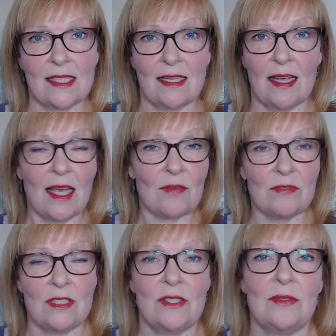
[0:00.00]
I haven't
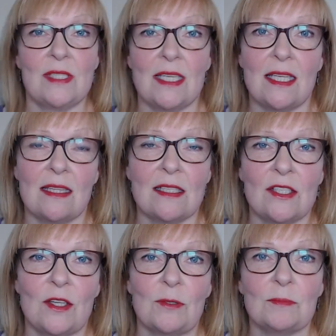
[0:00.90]
used either.
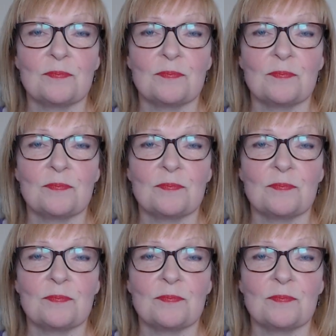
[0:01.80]
So